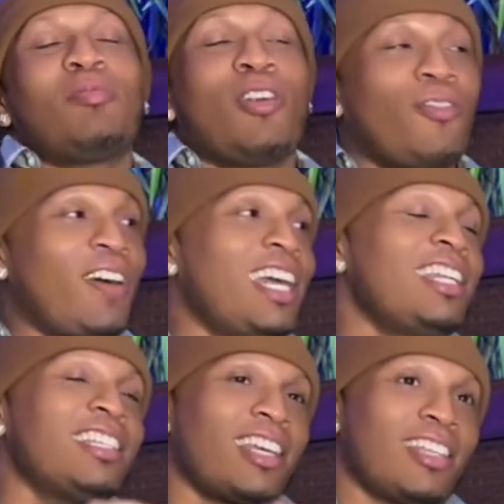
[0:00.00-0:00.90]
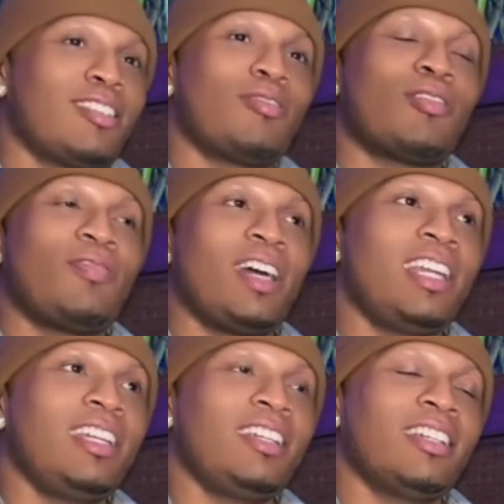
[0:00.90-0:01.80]
we're fighting. Yes, we're
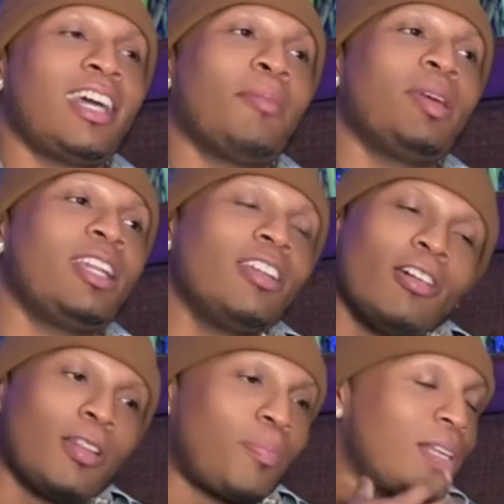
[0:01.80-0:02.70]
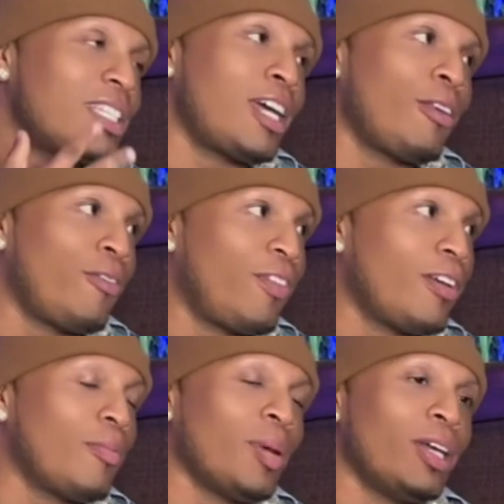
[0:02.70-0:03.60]
fighting. I mean, it all depends how you
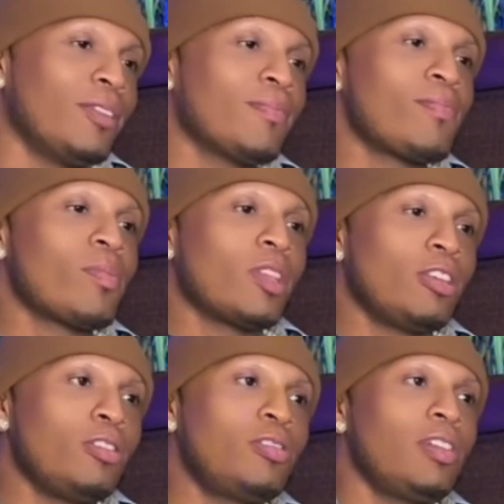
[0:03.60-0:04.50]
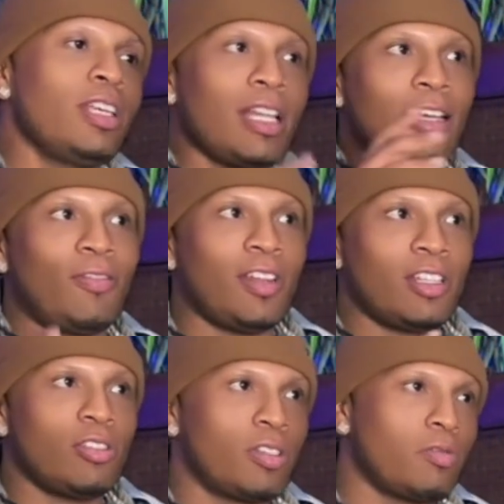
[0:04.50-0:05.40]
feel, but usually like
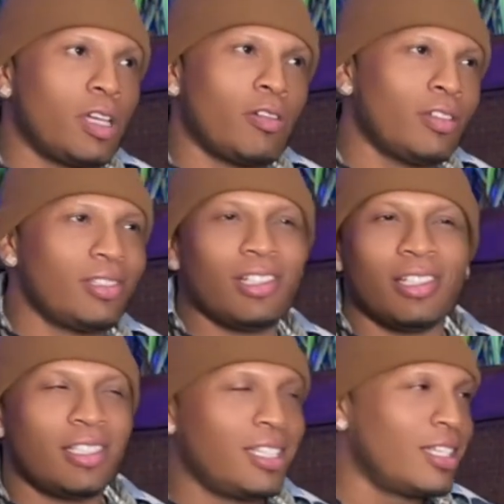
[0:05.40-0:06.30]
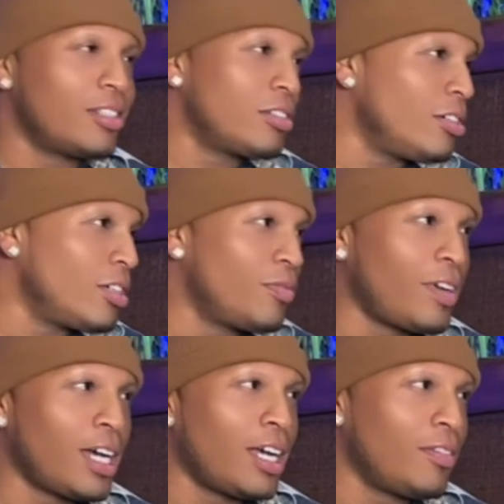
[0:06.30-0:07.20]
finish your career around 36,
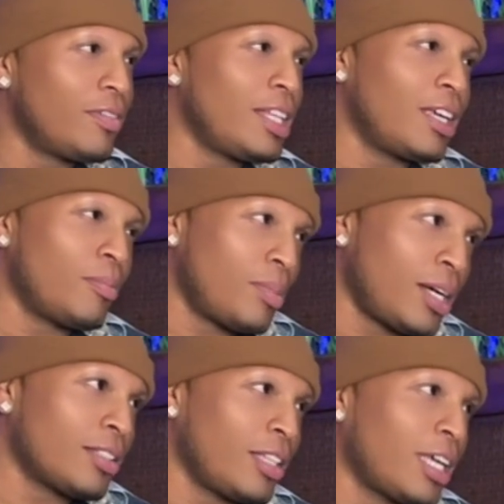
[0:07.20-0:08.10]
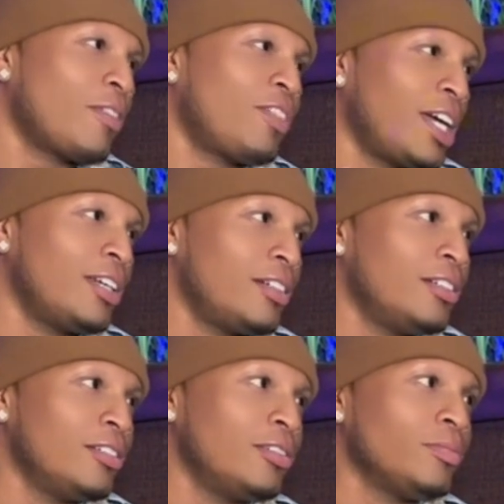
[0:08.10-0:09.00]
35, like a fighter.
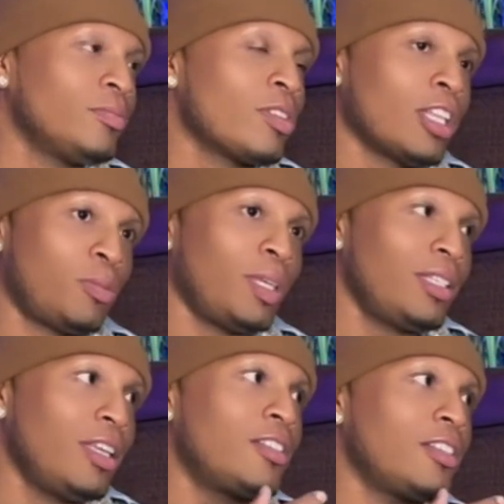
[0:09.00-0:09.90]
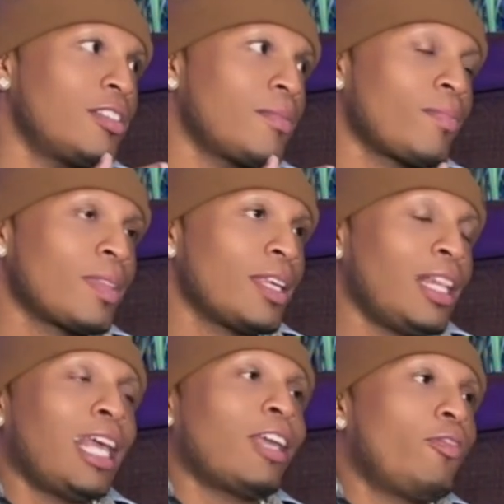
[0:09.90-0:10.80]
You know, especially since
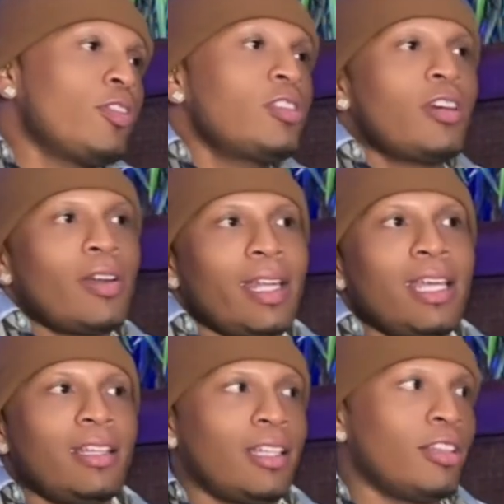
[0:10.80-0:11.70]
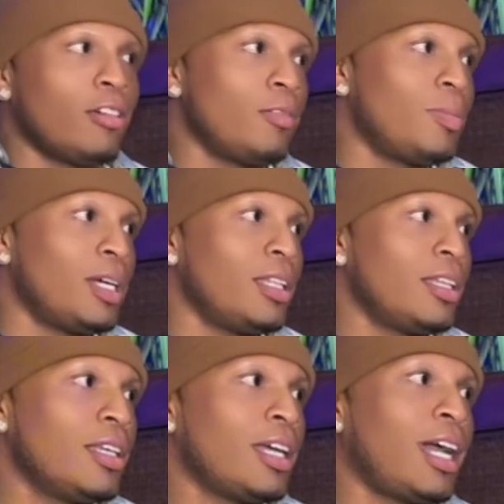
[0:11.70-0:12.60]
like if you start late, then no. But
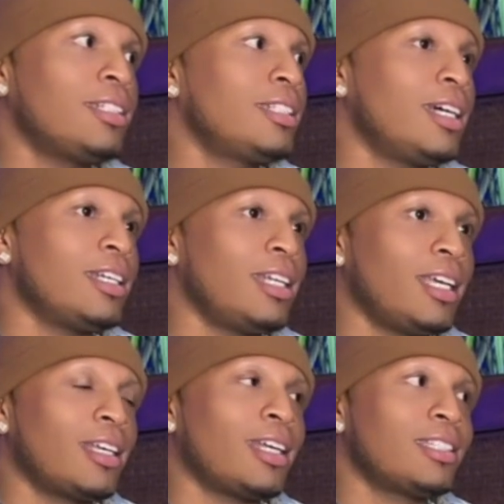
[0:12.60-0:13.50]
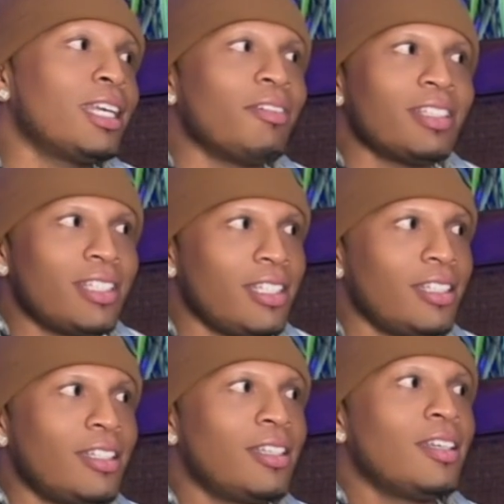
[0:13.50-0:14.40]
I started like at 17.
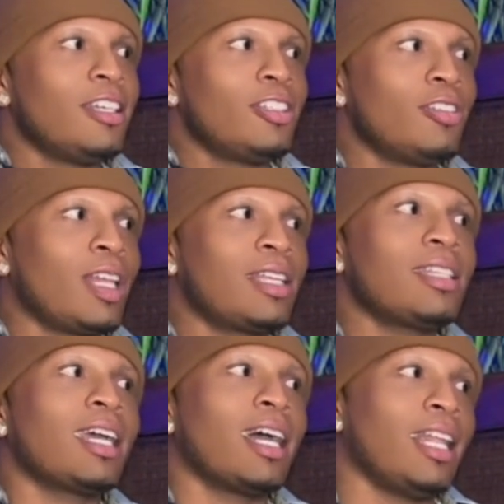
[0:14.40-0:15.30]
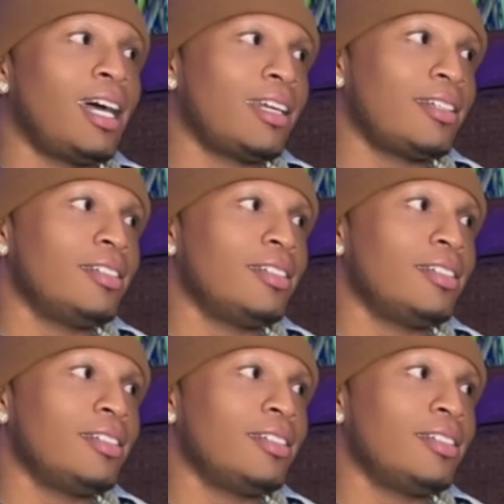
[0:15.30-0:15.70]
So that's like a lot of